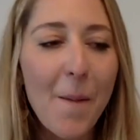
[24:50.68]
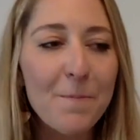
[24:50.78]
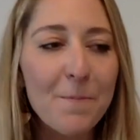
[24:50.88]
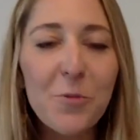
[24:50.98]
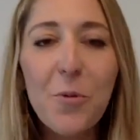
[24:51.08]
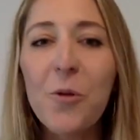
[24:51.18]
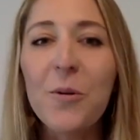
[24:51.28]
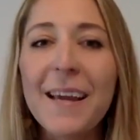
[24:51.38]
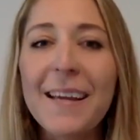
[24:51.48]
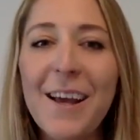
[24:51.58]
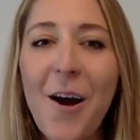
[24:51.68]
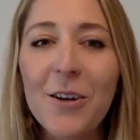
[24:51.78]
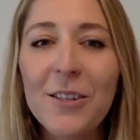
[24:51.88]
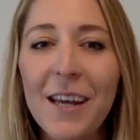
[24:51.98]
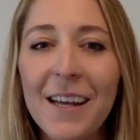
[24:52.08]
support with
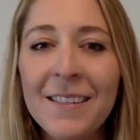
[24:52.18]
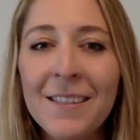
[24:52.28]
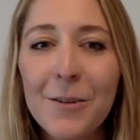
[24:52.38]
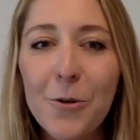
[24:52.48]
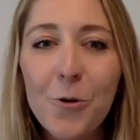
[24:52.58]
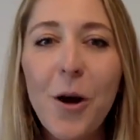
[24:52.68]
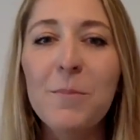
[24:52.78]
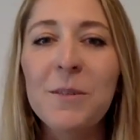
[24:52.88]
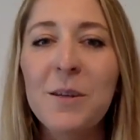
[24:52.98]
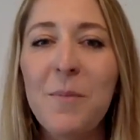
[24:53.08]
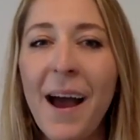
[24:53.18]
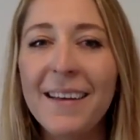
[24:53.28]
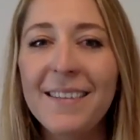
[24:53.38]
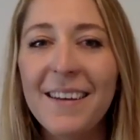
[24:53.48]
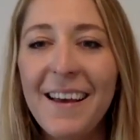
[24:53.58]
antioxidants, who comes to
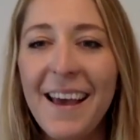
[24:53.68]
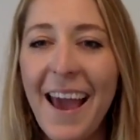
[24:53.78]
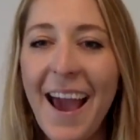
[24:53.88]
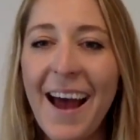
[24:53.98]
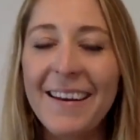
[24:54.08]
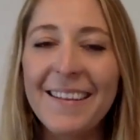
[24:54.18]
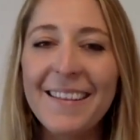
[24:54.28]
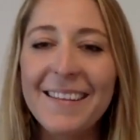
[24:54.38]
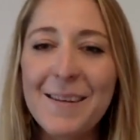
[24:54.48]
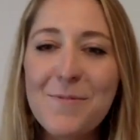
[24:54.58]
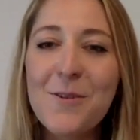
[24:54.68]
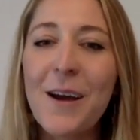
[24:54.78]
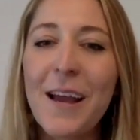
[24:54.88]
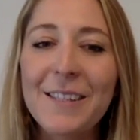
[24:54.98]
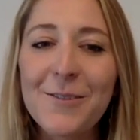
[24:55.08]
mind? And the typical
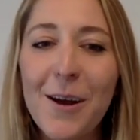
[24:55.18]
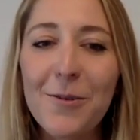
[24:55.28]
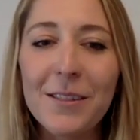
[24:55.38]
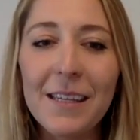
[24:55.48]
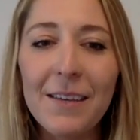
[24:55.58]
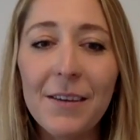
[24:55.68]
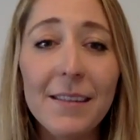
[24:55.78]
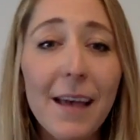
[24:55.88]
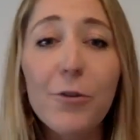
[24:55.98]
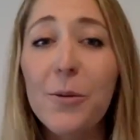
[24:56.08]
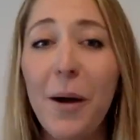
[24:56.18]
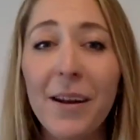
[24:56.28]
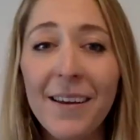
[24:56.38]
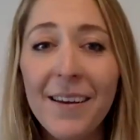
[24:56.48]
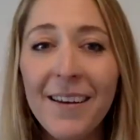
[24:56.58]
answer I receive is
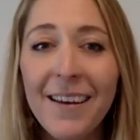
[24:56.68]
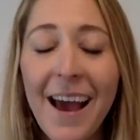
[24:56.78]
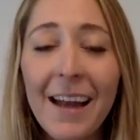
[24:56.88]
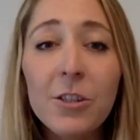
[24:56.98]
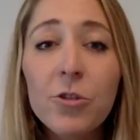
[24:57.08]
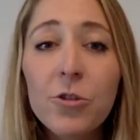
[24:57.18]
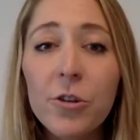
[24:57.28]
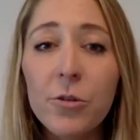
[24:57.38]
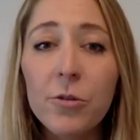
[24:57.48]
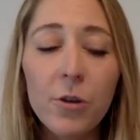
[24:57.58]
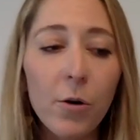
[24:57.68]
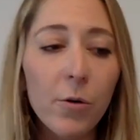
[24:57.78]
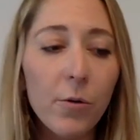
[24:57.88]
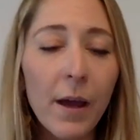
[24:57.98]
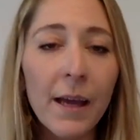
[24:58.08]
everybody. And it's true.
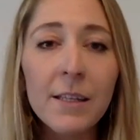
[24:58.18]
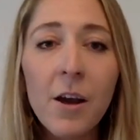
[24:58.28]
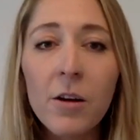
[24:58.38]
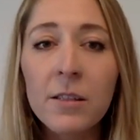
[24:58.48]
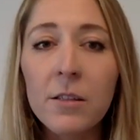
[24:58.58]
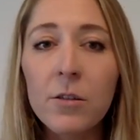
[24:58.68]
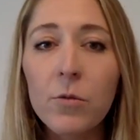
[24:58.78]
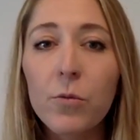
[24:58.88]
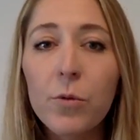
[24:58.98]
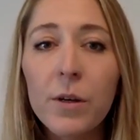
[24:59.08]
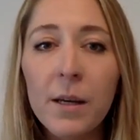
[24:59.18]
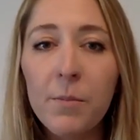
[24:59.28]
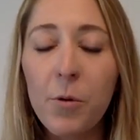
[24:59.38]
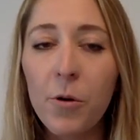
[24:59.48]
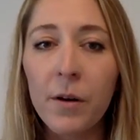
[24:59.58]
So antioxidants are really
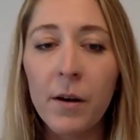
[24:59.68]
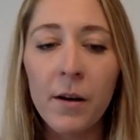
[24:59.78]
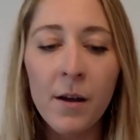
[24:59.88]
important